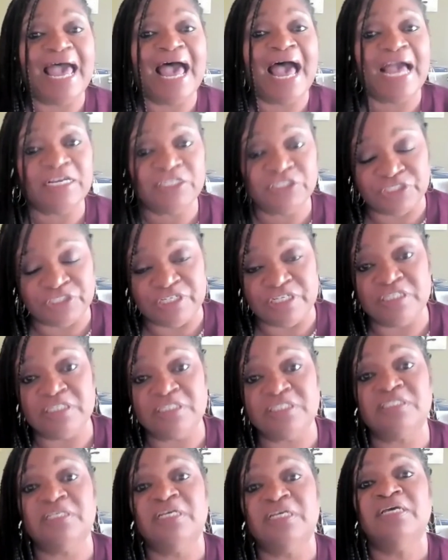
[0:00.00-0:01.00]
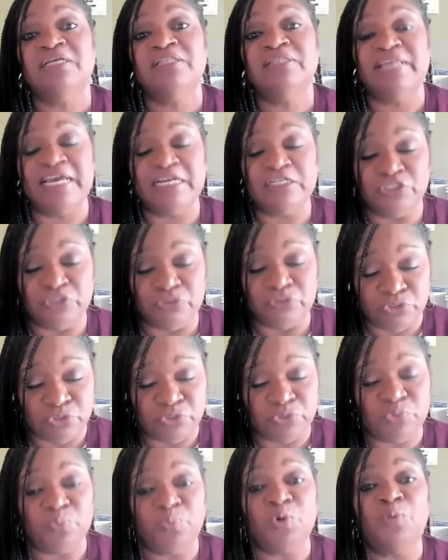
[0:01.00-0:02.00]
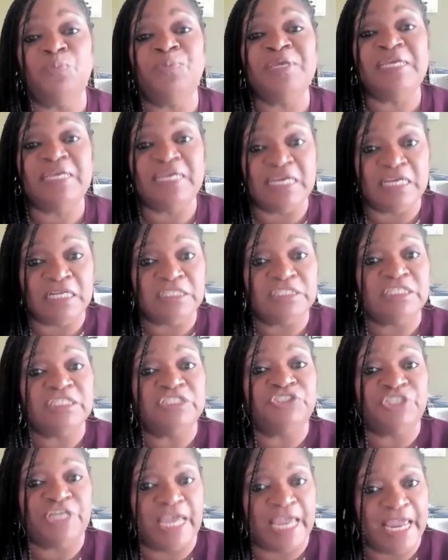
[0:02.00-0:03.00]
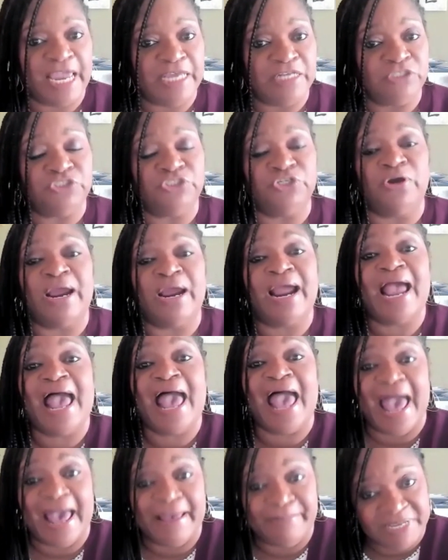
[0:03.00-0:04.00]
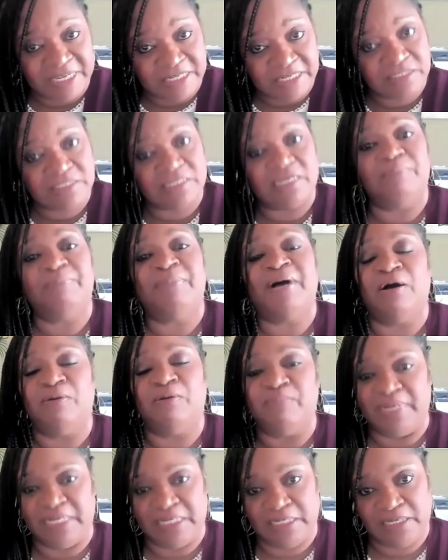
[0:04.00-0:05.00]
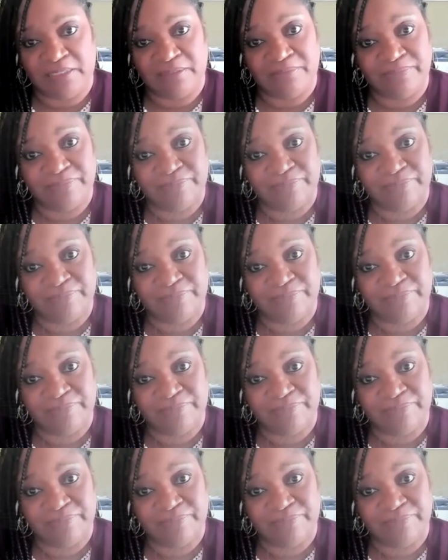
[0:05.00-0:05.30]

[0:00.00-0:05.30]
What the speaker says: actions that you do will begin to change your habits about money.